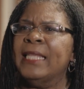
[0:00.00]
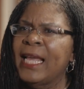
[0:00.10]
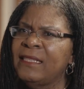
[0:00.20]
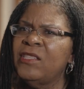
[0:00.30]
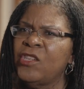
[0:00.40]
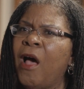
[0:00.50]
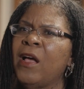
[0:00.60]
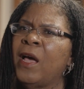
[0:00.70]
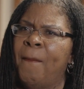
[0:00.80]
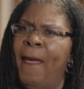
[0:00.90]
let's
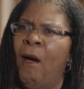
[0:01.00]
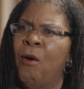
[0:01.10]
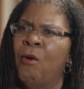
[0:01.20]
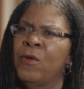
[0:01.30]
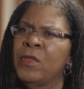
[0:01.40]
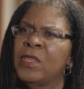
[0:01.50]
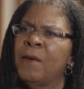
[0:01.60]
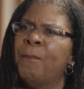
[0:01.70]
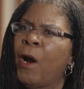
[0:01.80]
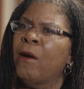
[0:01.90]
talk about
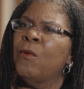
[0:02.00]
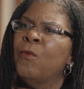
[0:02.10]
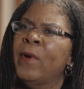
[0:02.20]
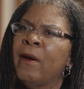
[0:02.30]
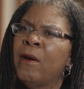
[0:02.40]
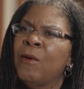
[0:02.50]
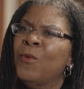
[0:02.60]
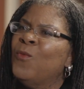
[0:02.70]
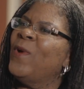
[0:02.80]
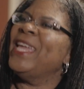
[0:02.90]
the part where
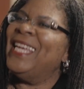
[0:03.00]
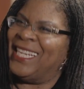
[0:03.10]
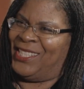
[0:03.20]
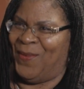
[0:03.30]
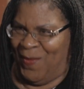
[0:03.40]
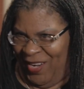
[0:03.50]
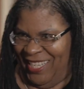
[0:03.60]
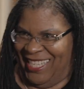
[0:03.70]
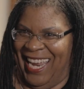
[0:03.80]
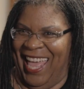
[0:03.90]
we get to
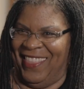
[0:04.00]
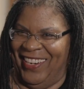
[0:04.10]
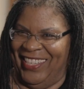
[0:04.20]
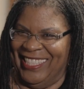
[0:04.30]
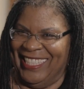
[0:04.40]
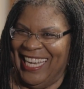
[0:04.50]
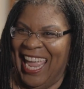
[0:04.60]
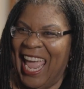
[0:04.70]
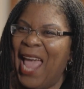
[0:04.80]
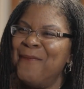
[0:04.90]
work together.
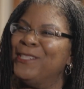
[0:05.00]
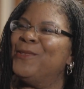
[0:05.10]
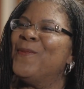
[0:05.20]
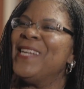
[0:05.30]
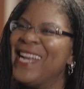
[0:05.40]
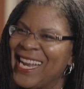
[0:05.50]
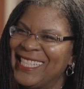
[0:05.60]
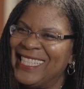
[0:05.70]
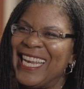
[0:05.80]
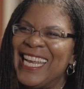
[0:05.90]
AB
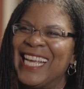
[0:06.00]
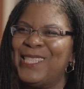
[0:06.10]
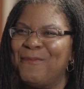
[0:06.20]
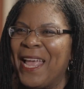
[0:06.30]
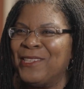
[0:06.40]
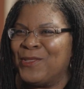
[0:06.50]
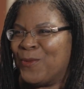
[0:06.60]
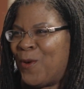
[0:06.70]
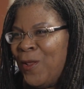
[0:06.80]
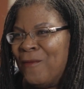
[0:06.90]
2019 expands the
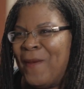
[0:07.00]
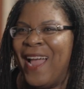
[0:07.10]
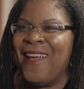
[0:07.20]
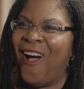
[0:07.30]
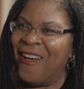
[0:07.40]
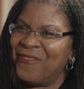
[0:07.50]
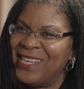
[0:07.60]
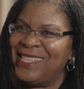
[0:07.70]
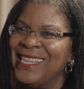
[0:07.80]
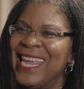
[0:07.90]
role of my
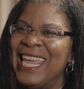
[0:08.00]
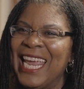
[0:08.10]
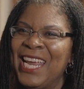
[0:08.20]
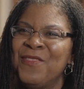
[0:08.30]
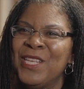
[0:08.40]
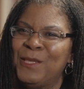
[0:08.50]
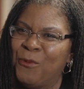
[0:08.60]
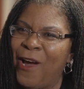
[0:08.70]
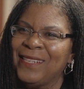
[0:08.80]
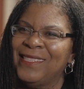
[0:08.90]
office in this
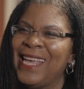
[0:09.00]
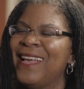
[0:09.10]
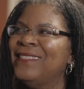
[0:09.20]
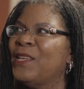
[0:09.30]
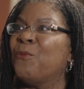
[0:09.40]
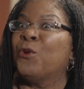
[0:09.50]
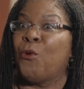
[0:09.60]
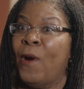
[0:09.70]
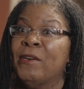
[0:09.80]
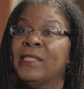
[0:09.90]
process. It
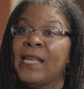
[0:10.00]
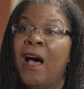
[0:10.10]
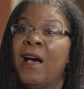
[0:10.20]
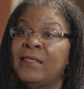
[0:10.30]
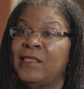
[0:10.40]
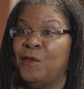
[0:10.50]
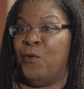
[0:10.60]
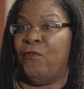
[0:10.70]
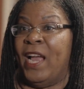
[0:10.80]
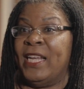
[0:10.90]
requires us to
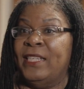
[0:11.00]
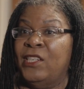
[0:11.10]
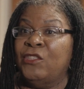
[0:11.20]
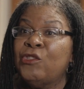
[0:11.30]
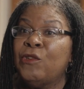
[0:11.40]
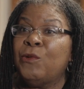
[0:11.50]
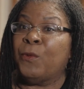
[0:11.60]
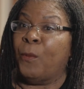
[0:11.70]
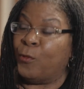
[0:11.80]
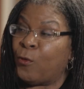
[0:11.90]
provide additional
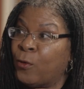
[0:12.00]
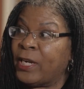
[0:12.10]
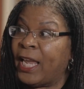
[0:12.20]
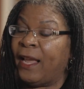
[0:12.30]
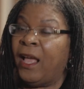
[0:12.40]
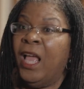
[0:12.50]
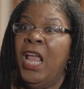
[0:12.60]
reporting